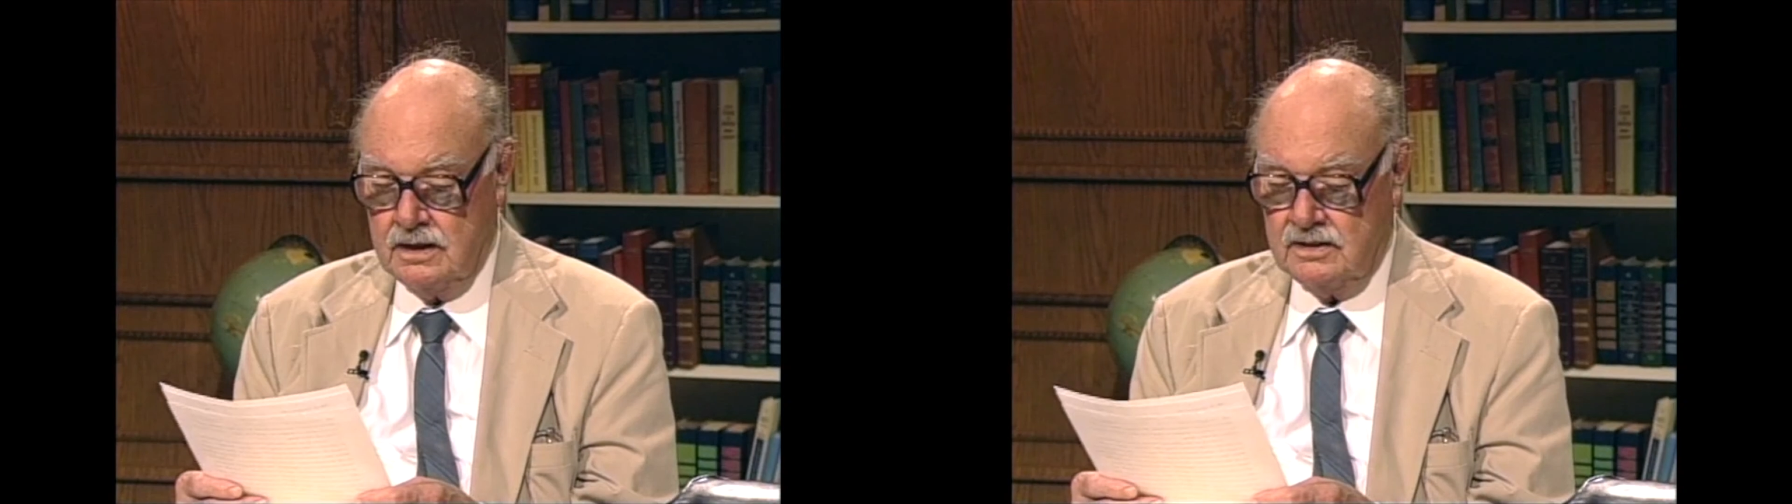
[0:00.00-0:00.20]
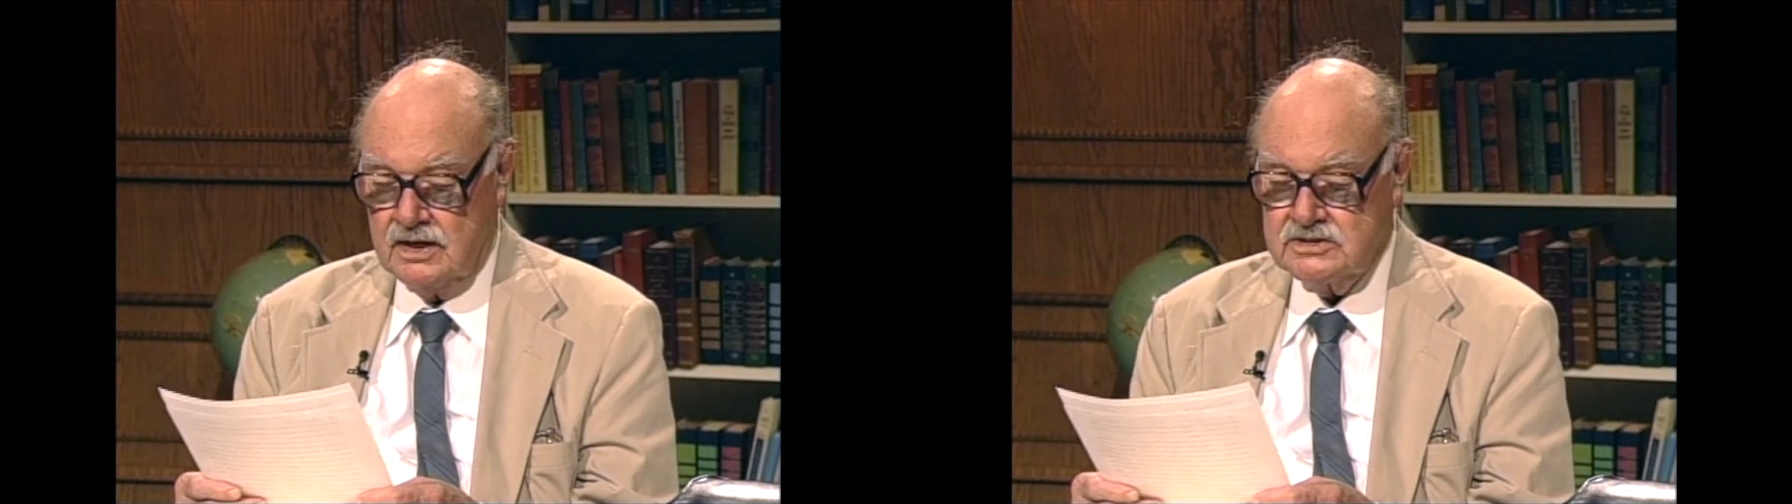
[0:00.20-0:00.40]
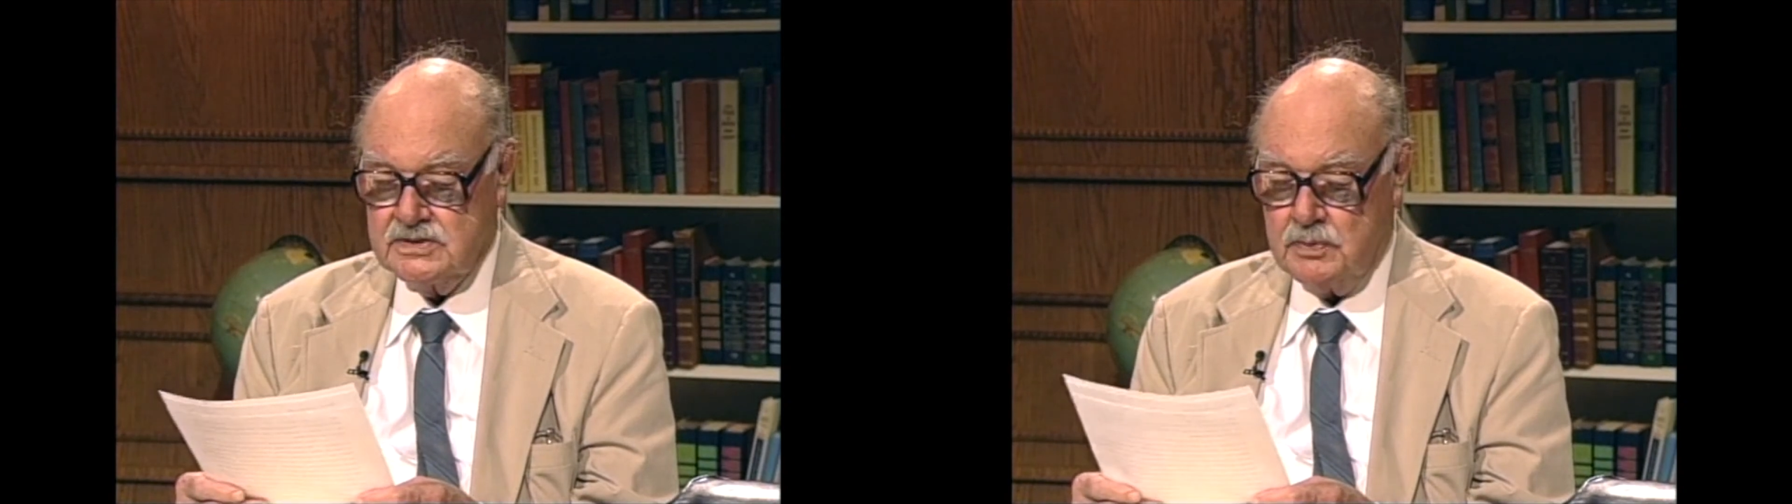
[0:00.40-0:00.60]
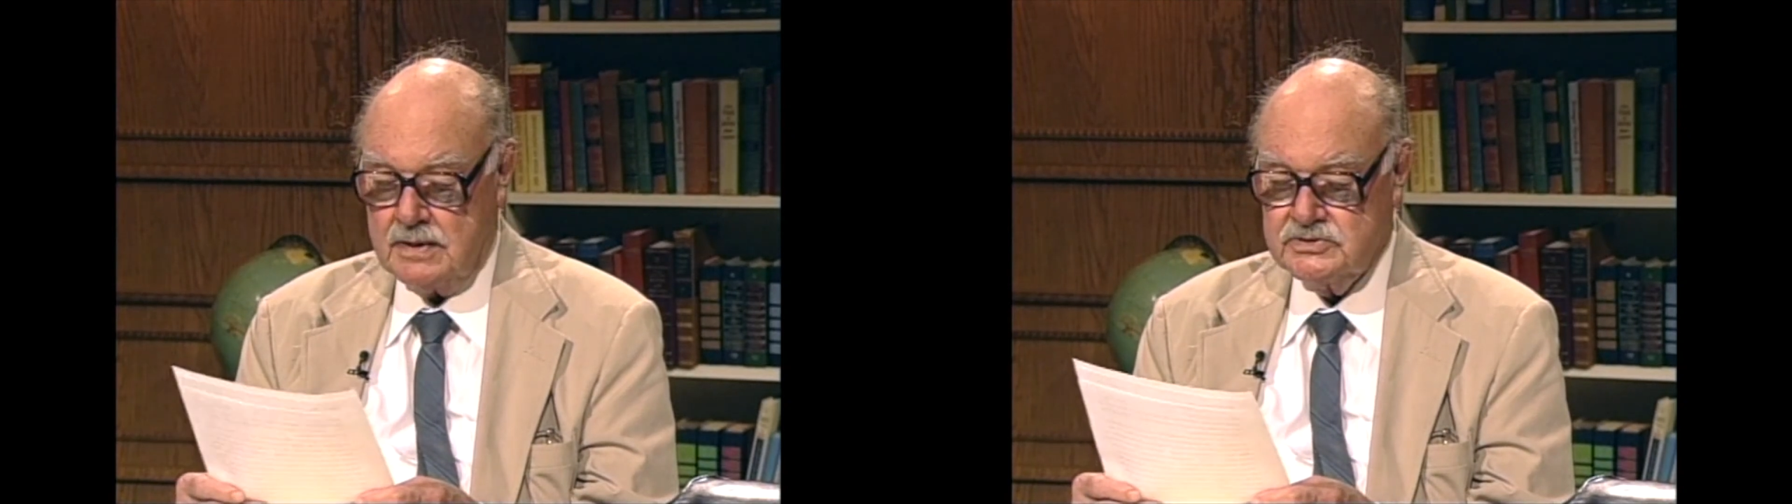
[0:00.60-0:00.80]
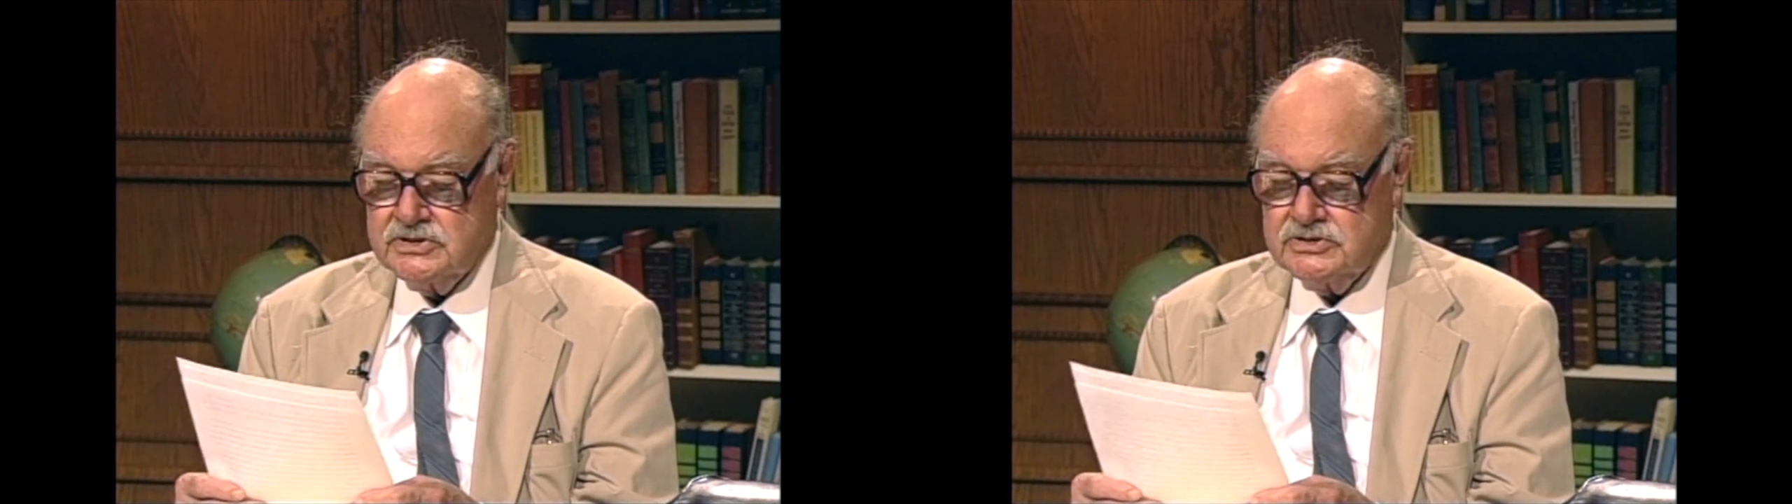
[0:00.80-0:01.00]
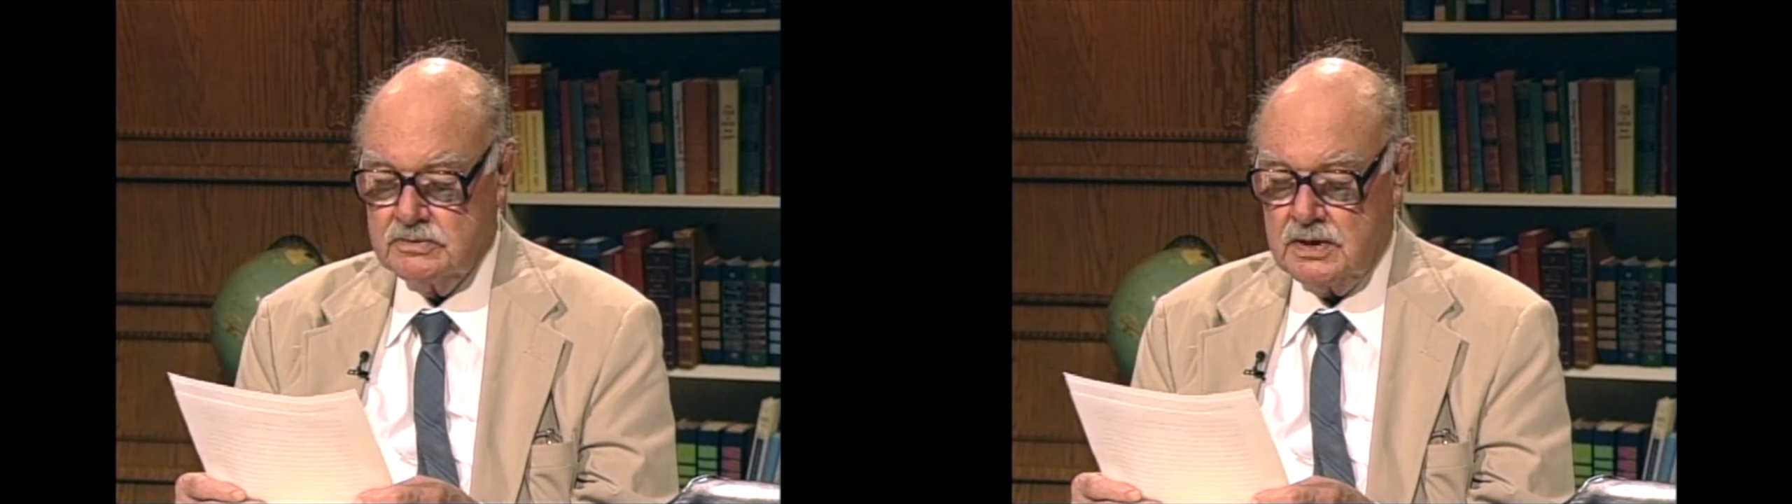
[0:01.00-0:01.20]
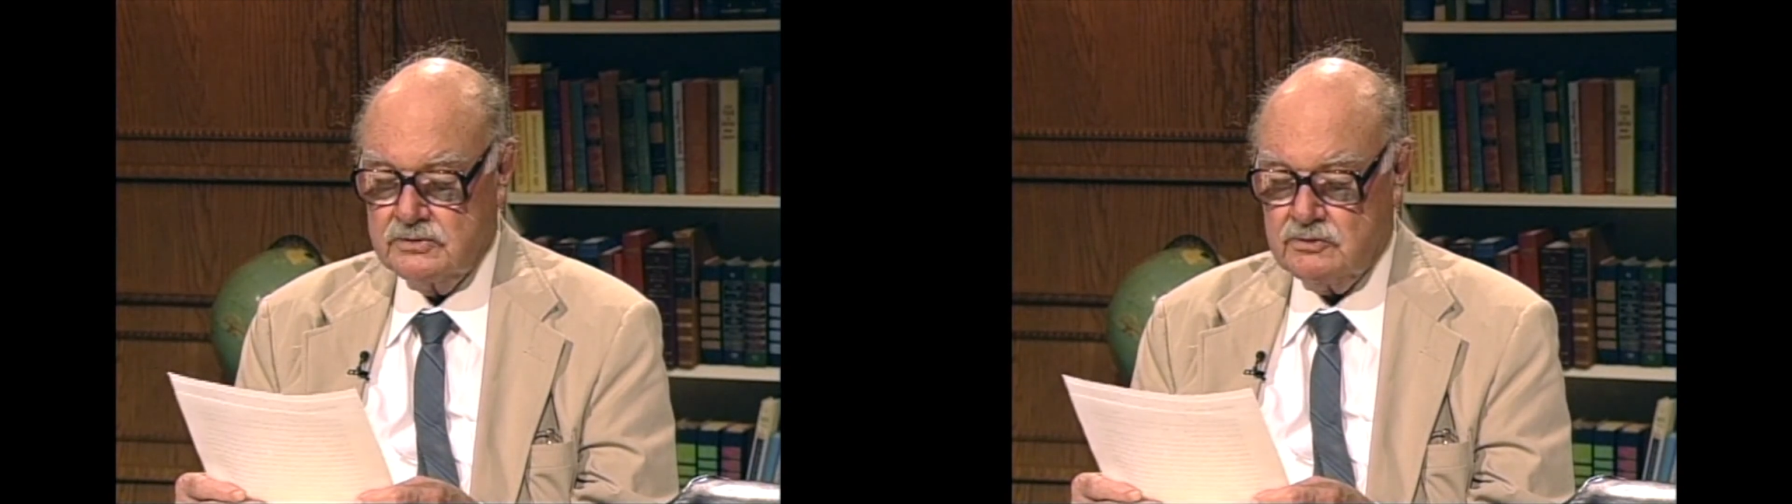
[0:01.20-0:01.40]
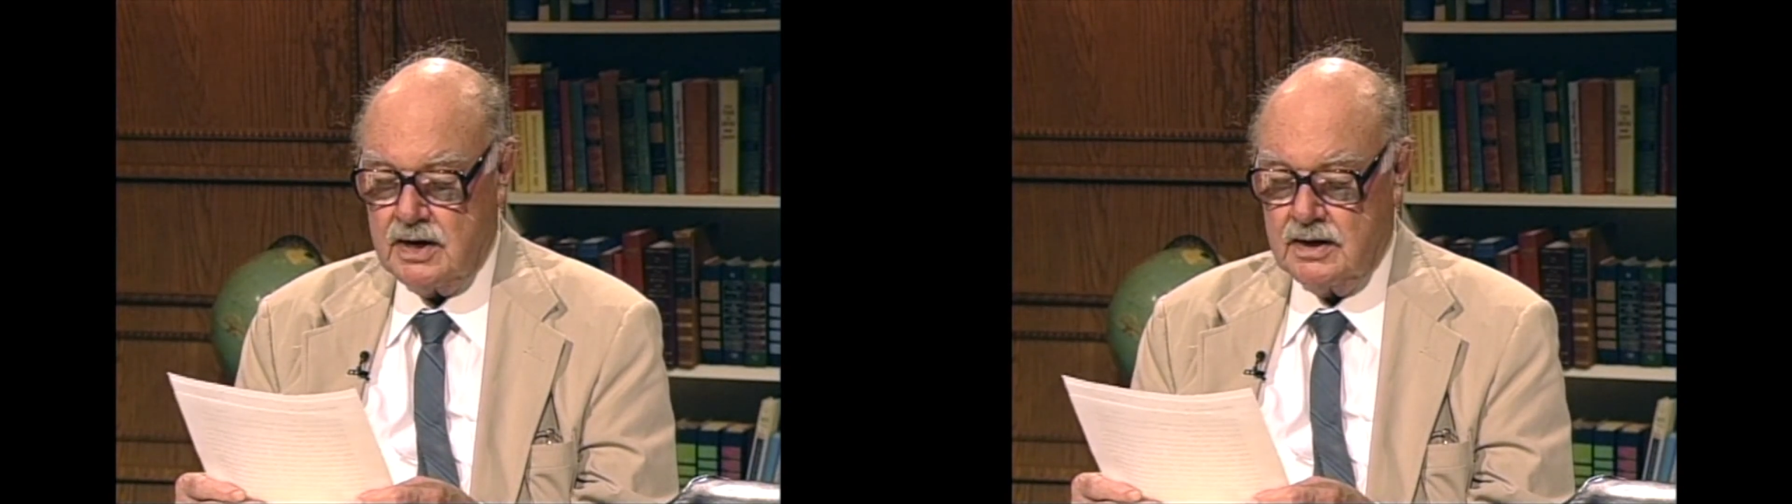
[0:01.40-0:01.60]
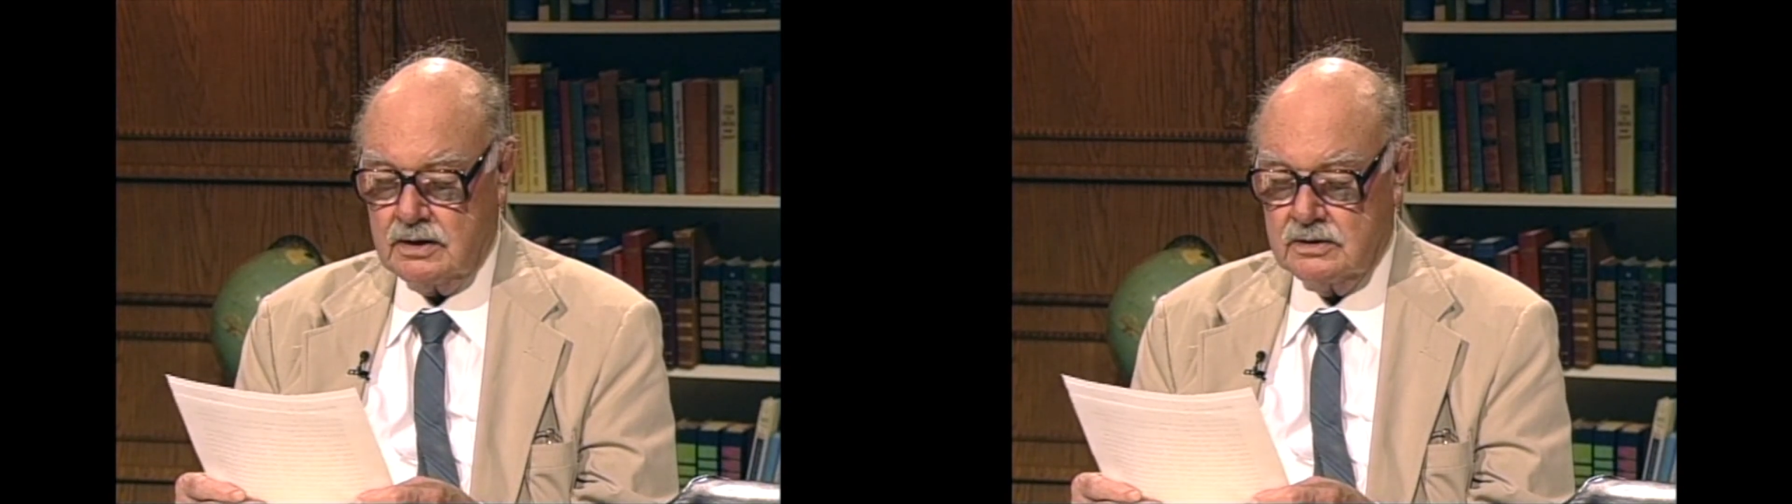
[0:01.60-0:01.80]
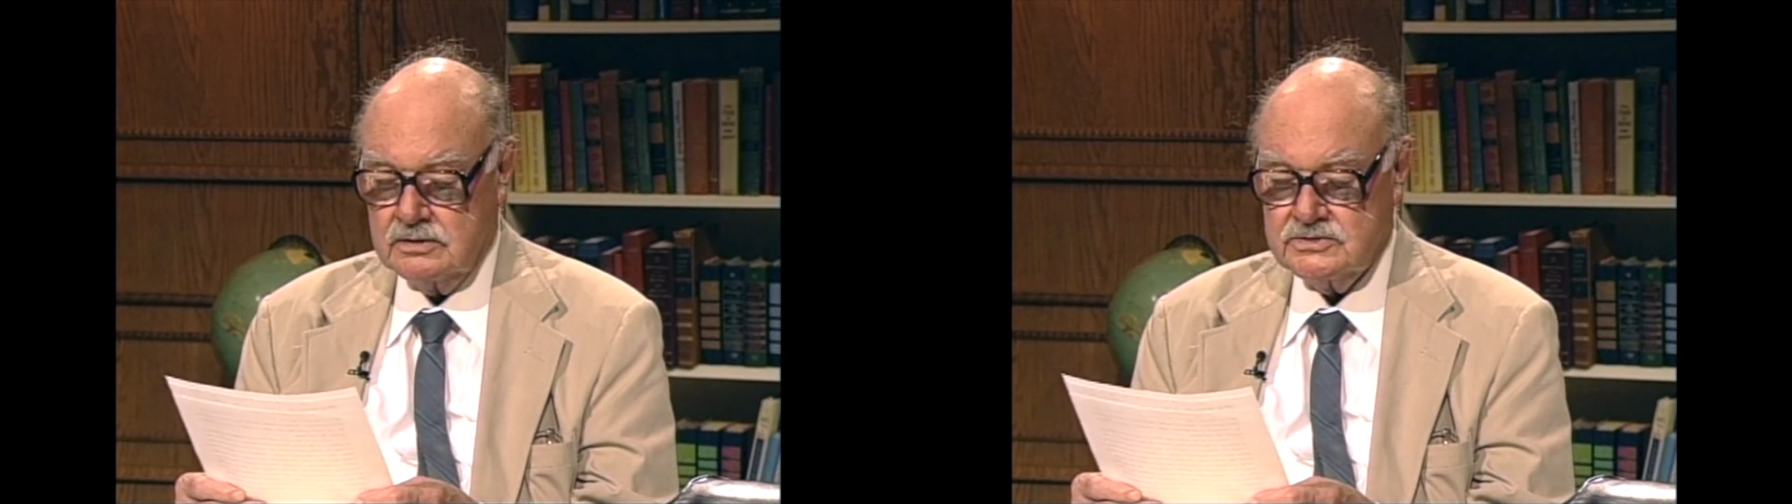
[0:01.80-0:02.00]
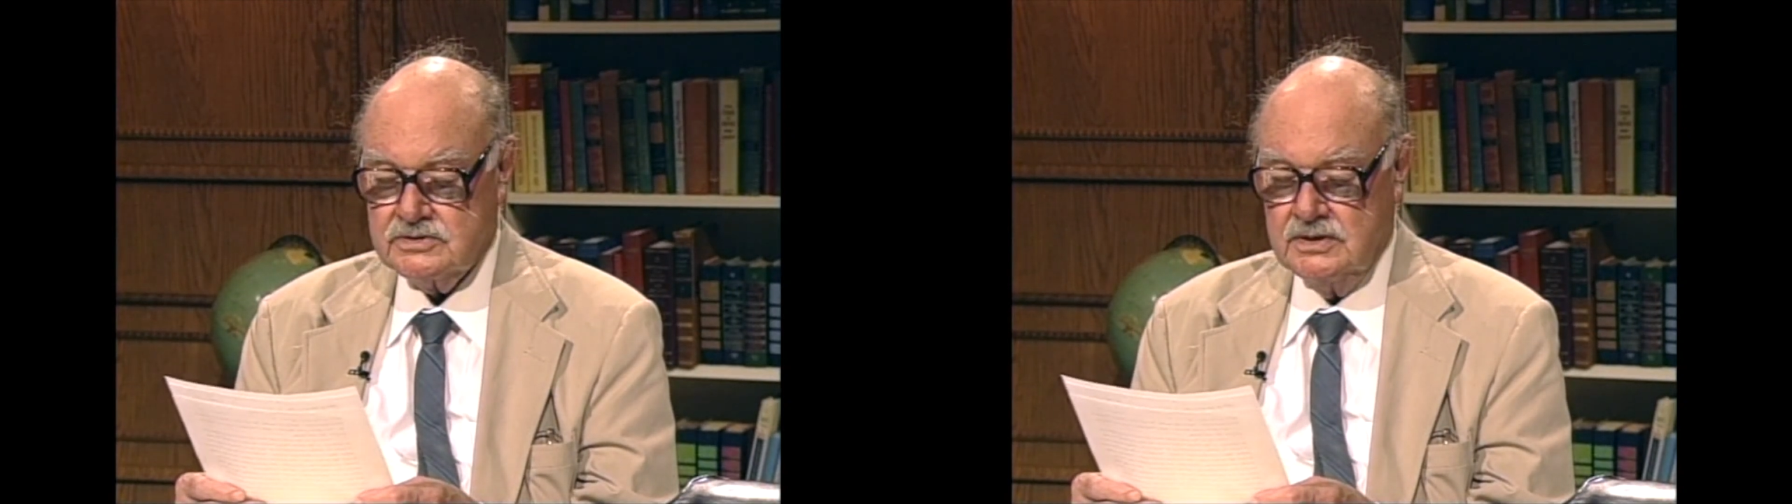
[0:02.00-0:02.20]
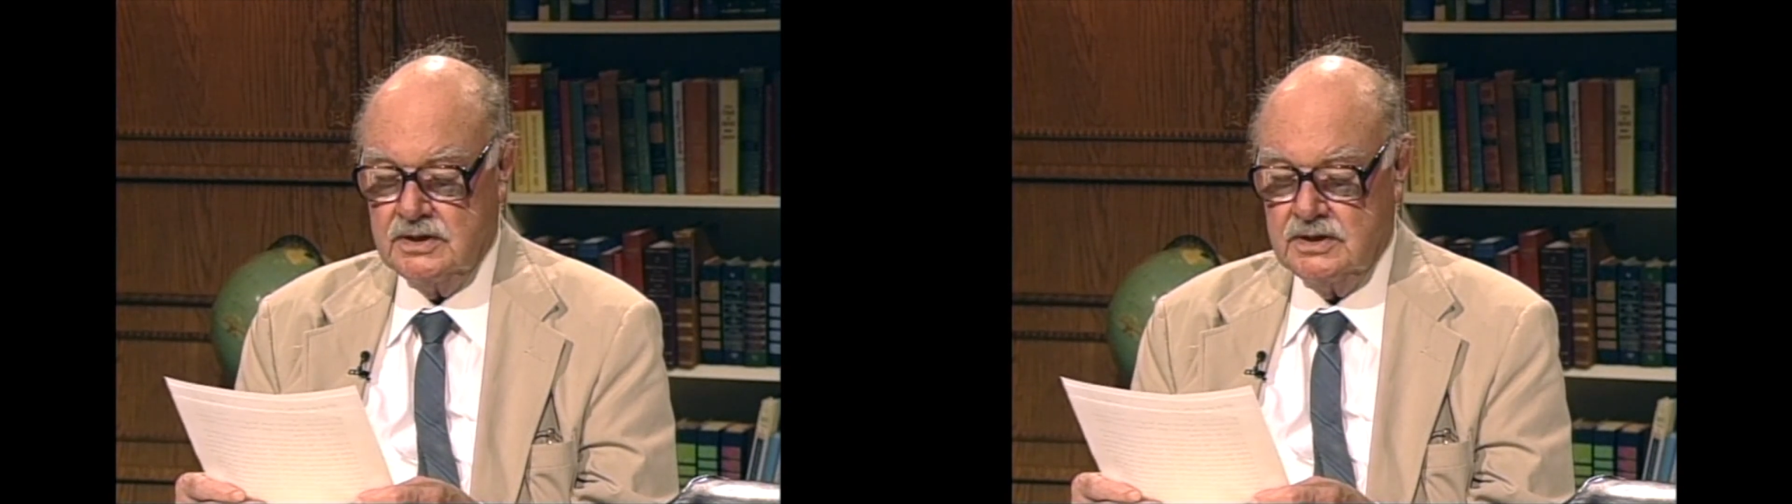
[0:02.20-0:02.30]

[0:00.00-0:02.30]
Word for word: Thus, the proposition about triangles